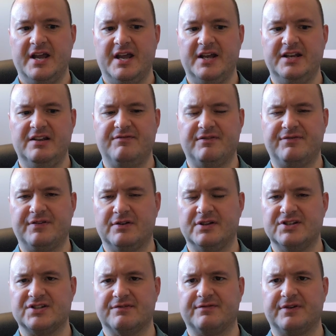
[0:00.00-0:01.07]
and even
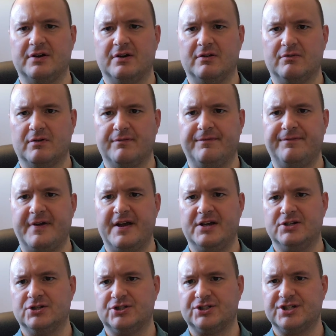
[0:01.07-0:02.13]
feelings of
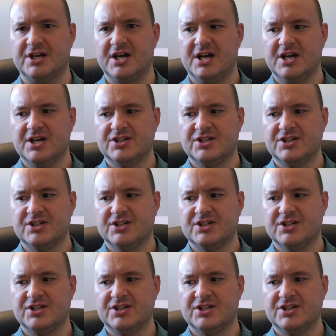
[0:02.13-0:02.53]
revenge.